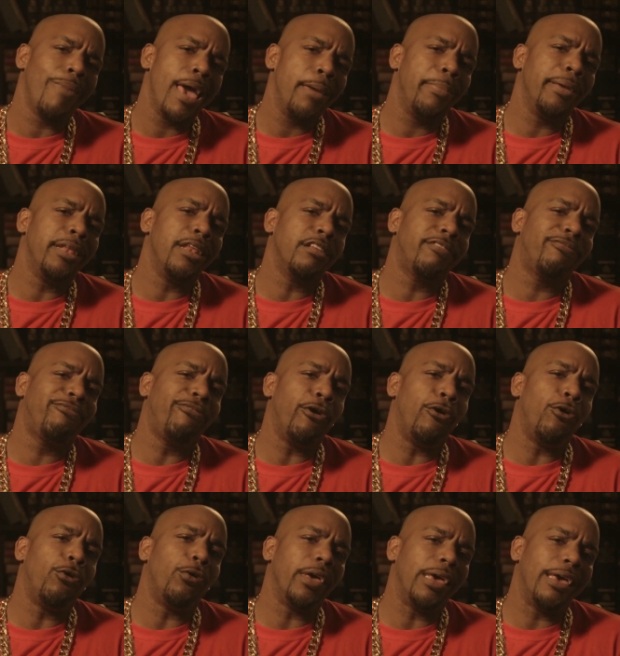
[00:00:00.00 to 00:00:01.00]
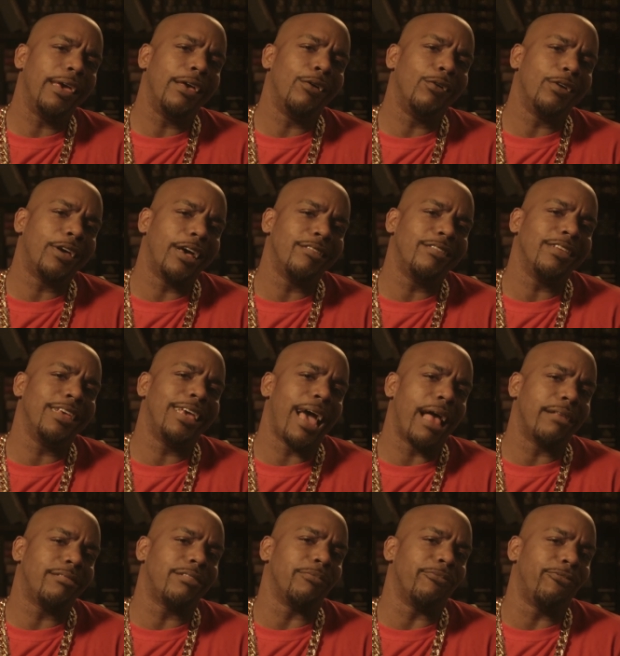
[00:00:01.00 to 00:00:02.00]
maybe this fool ill cause he
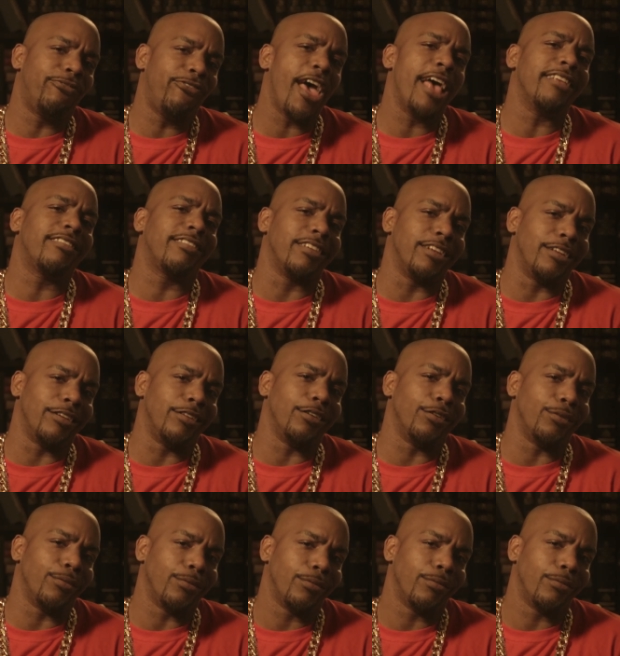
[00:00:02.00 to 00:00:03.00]
got some fessing to do.